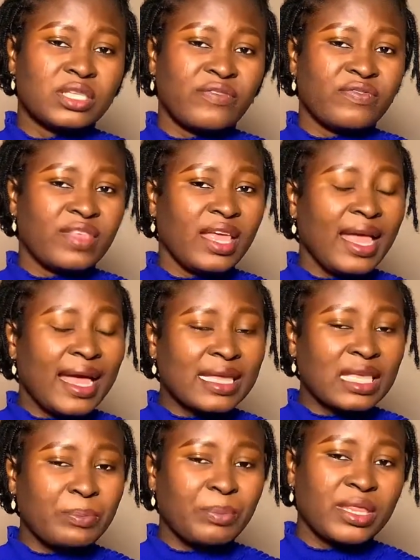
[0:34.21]
If they are
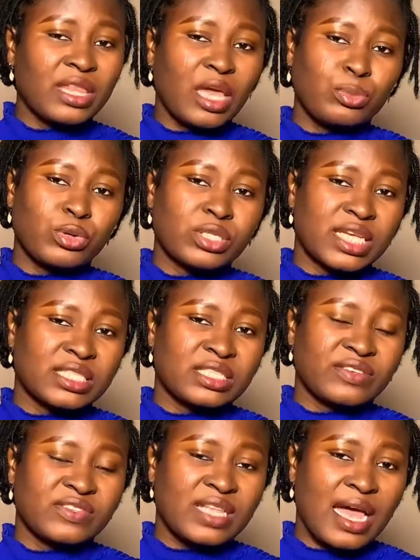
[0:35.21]
keeping their
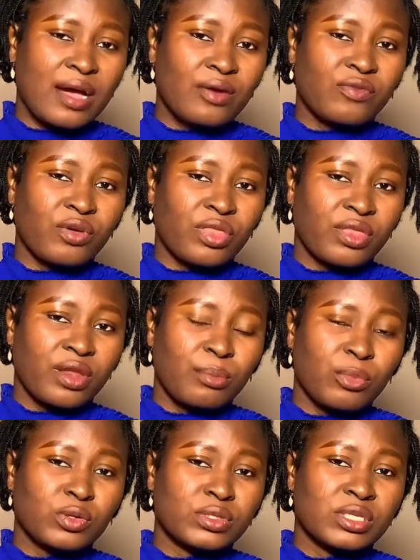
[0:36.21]
protective style for 3
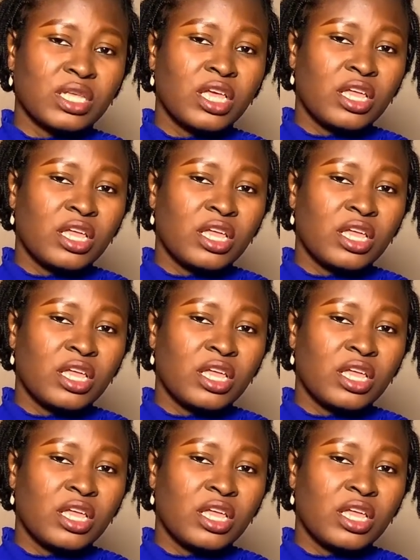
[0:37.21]
months,